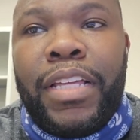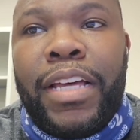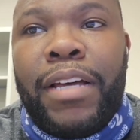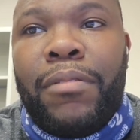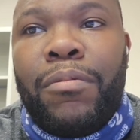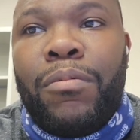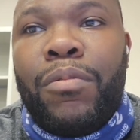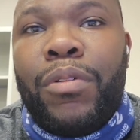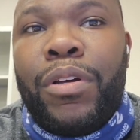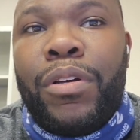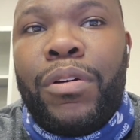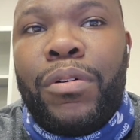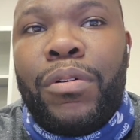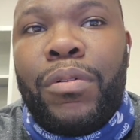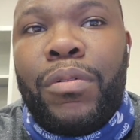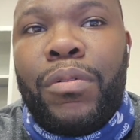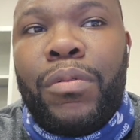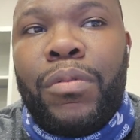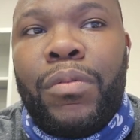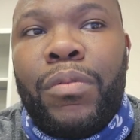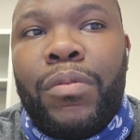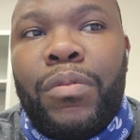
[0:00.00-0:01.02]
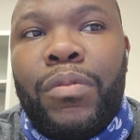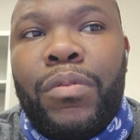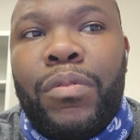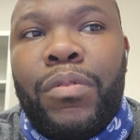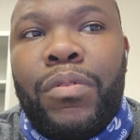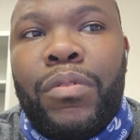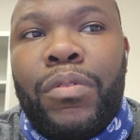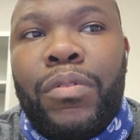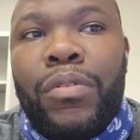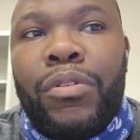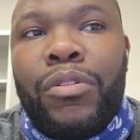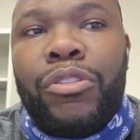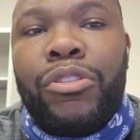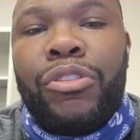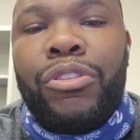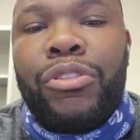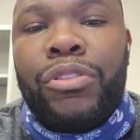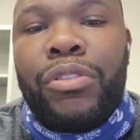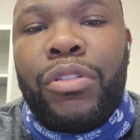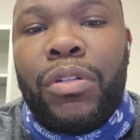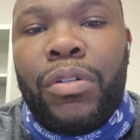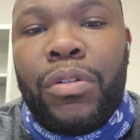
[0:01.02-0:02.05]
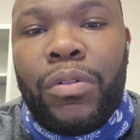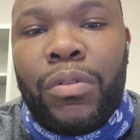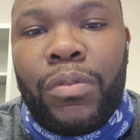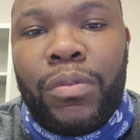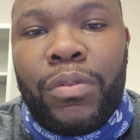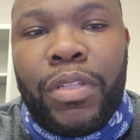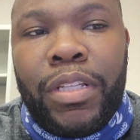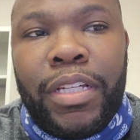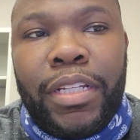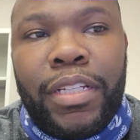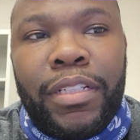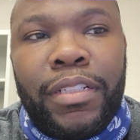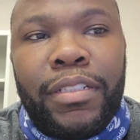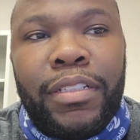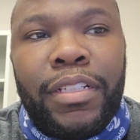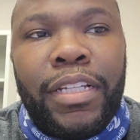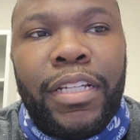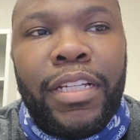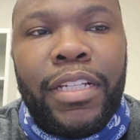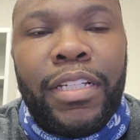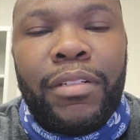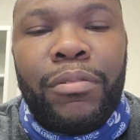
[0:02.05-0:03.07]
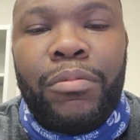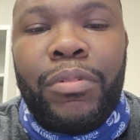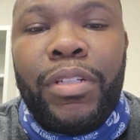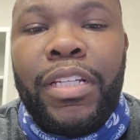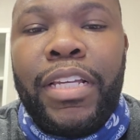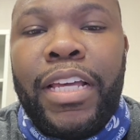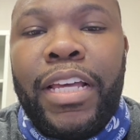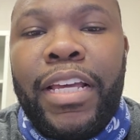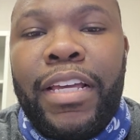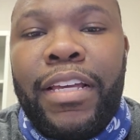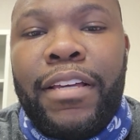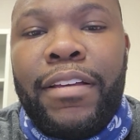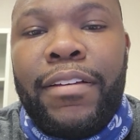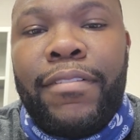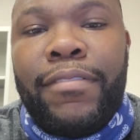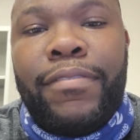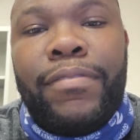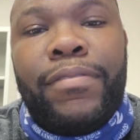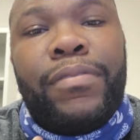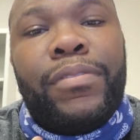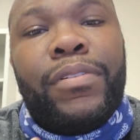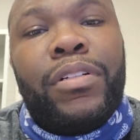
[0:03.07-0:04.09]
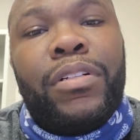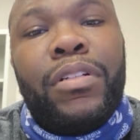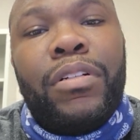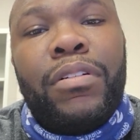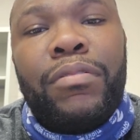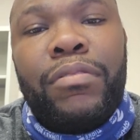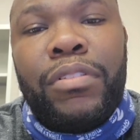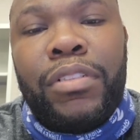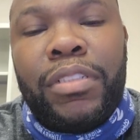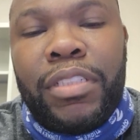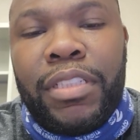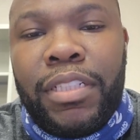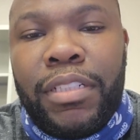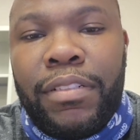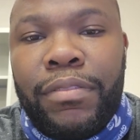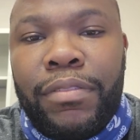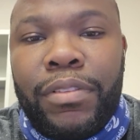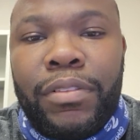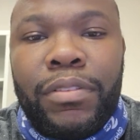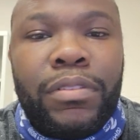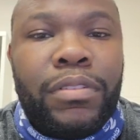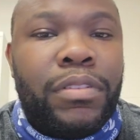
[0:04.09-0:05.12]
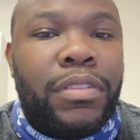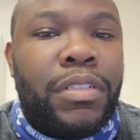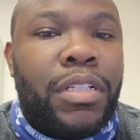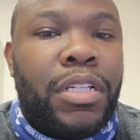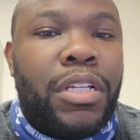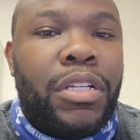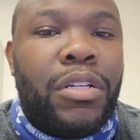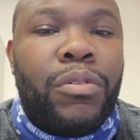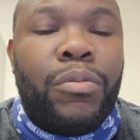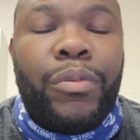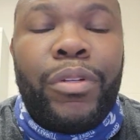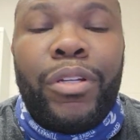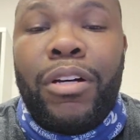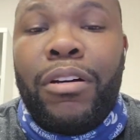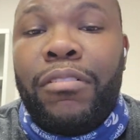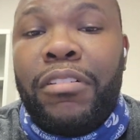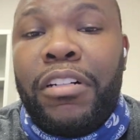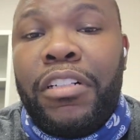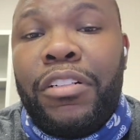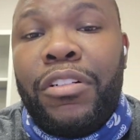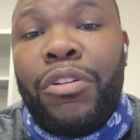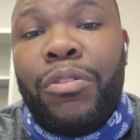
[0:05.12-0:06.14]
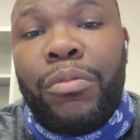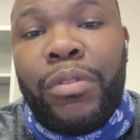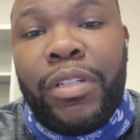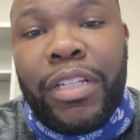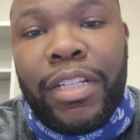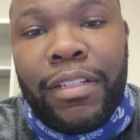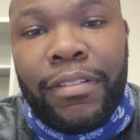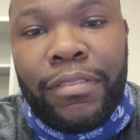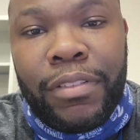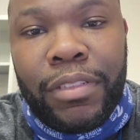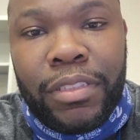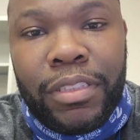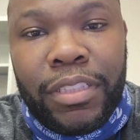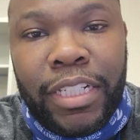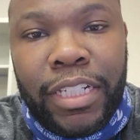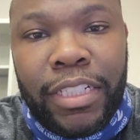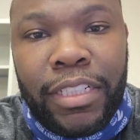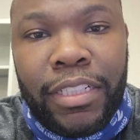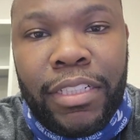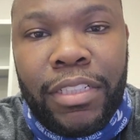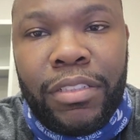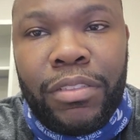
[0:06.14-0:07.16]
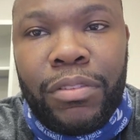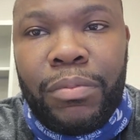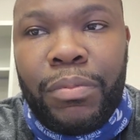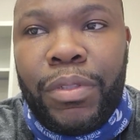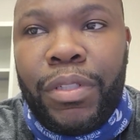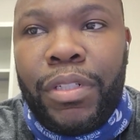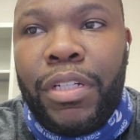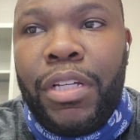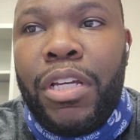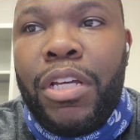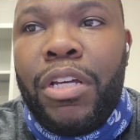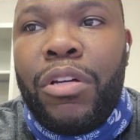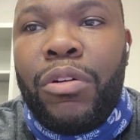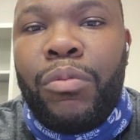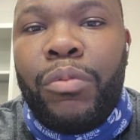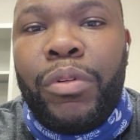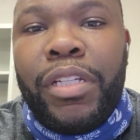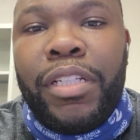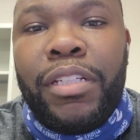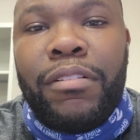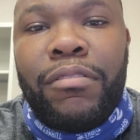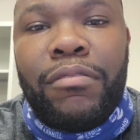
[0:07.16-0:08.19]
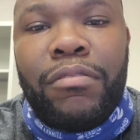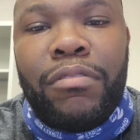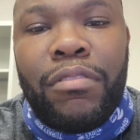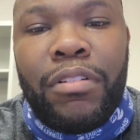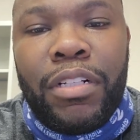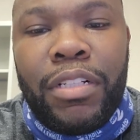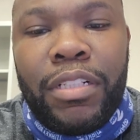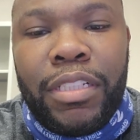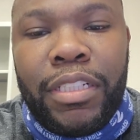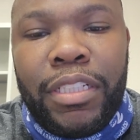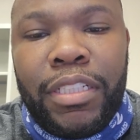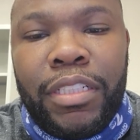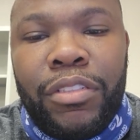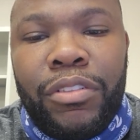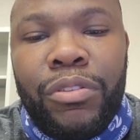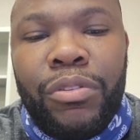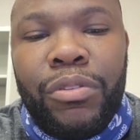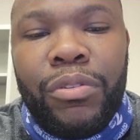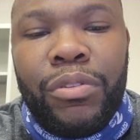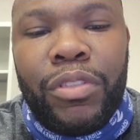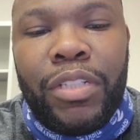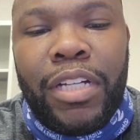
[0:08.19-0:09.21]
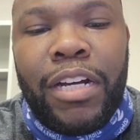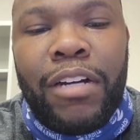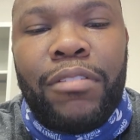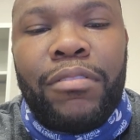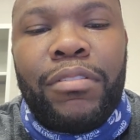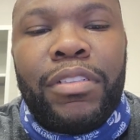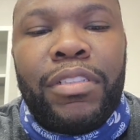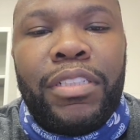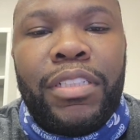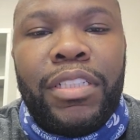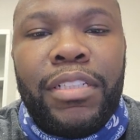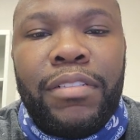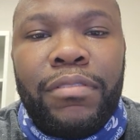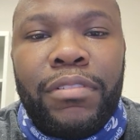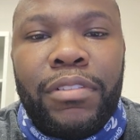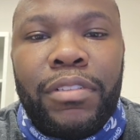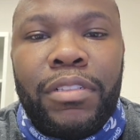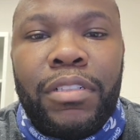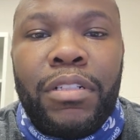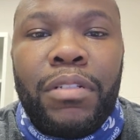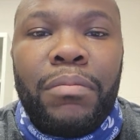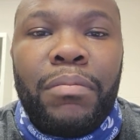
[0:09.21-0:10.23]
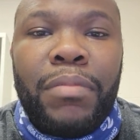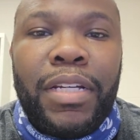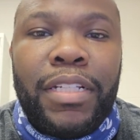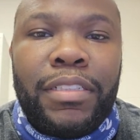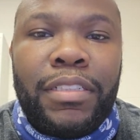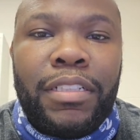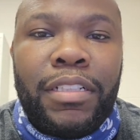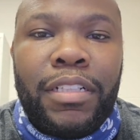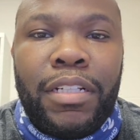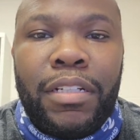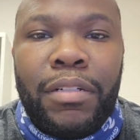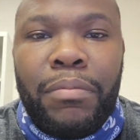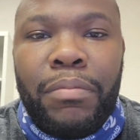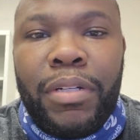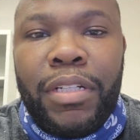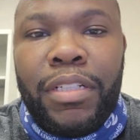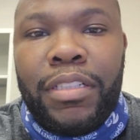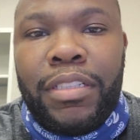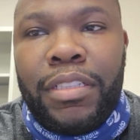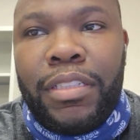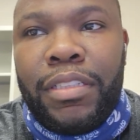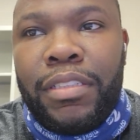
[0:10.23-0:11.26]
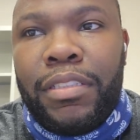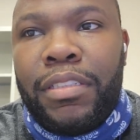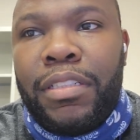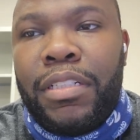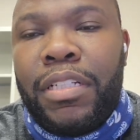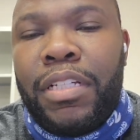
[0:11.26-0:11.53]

will show that, hey, we have good receivers. We already know we have good tight ends, but we can really use our receivers to the best of their abilities.